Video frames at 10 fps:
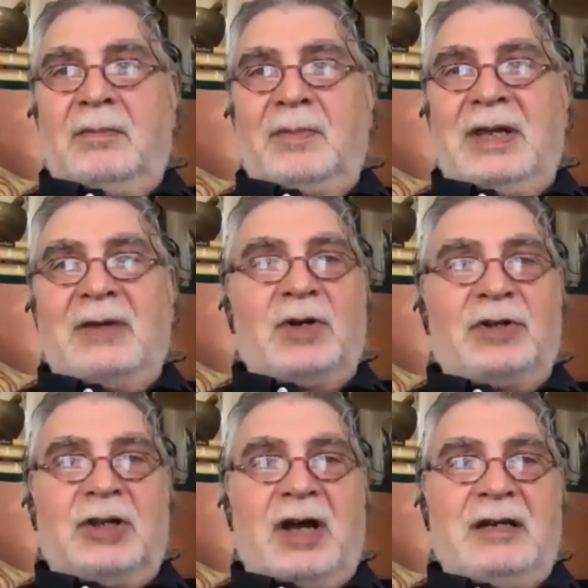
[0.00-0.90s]
get
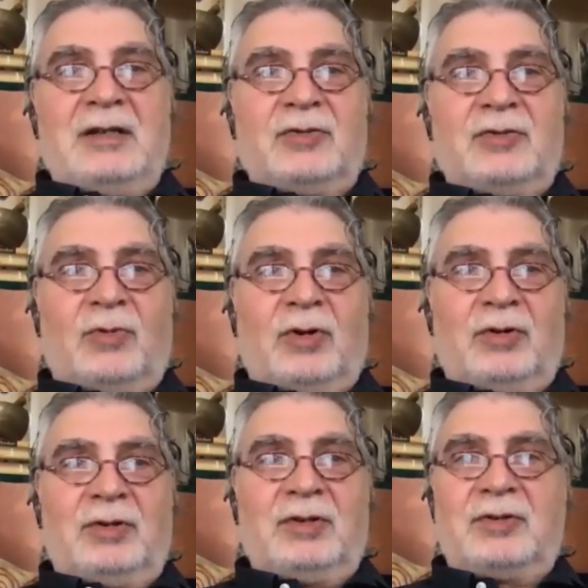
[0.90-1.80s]
much guidance or
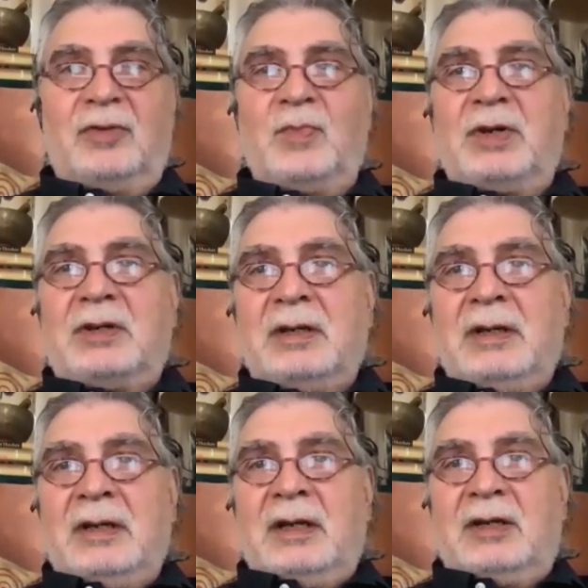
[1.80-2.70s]
discernment
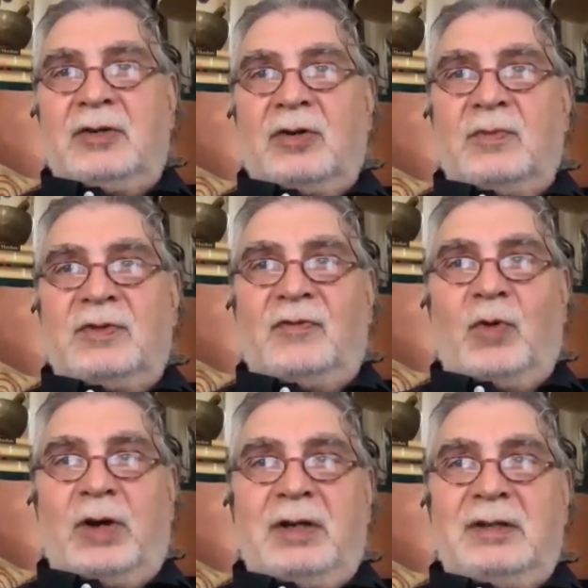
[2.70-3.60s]
in terms of
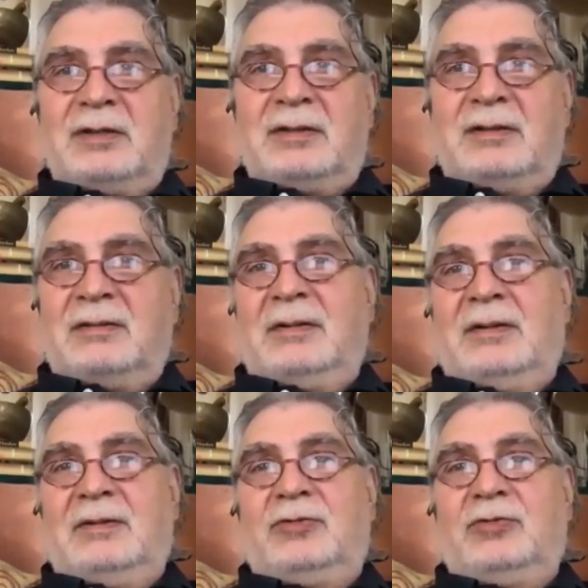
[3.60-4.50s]
what is
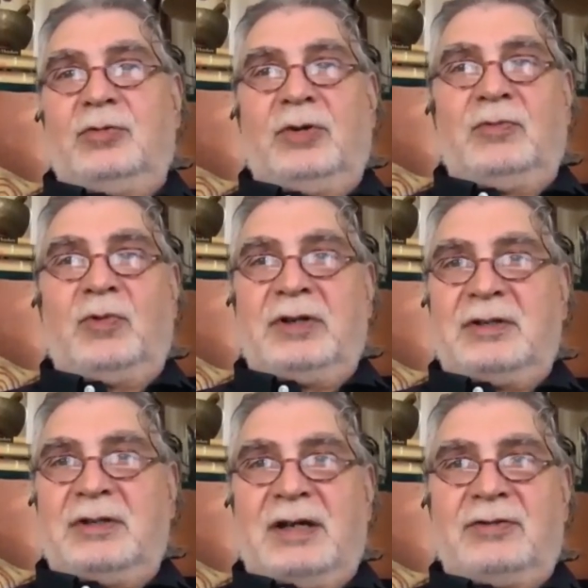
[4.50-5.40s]
true and what
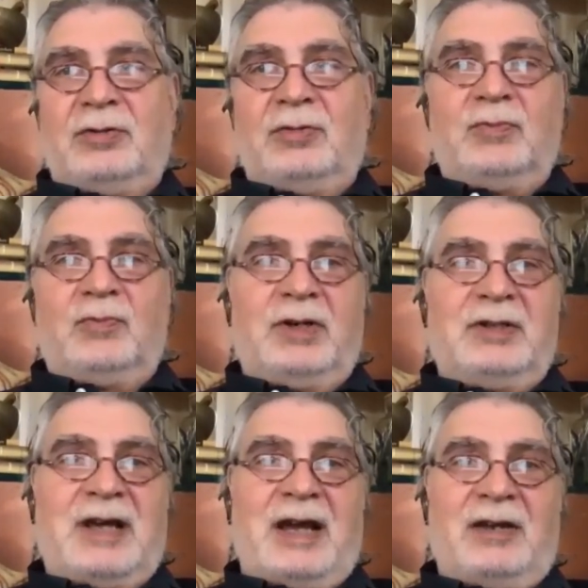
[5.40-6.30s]
is not true and what
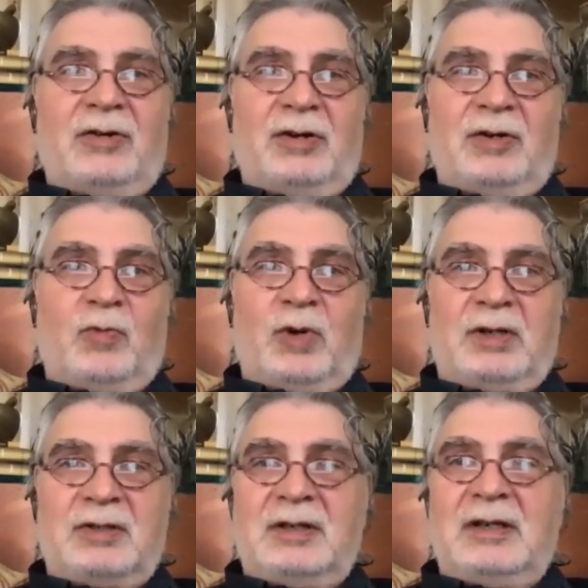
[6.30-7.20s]
is accurate and what
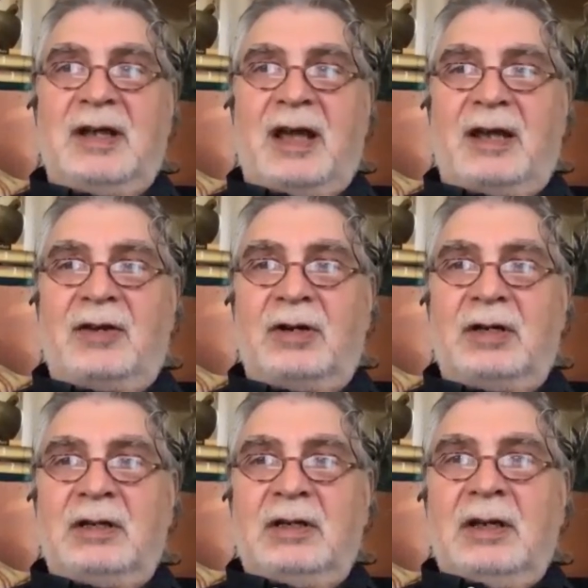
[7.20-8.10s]
is inaccurate.
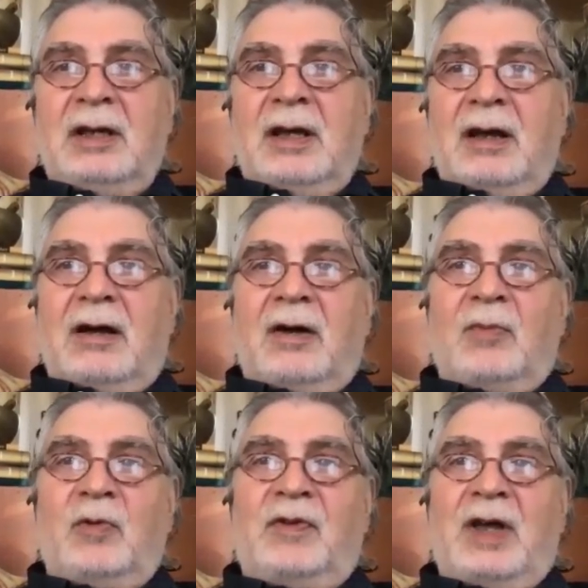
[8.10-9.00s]

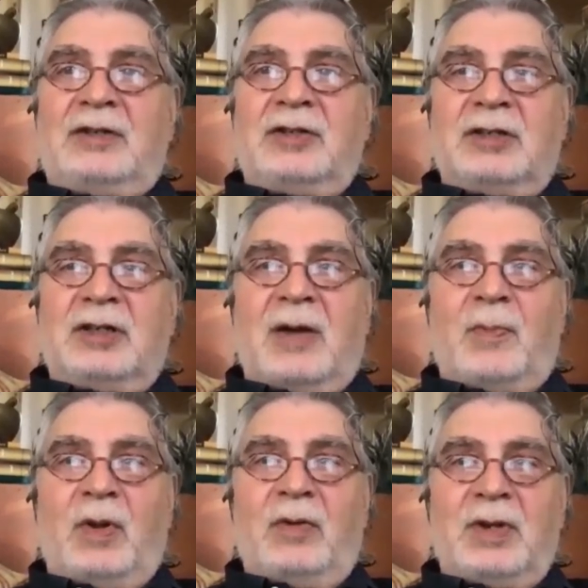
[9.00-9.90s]
We've got just a
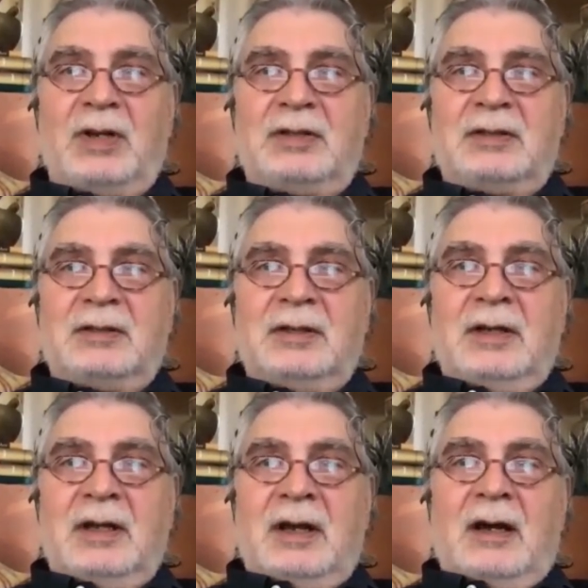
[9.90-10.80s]
couple of minutes.
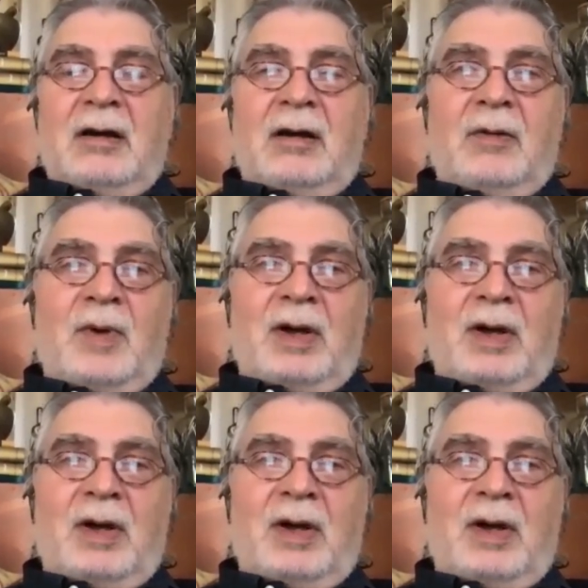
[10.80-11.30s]
I'm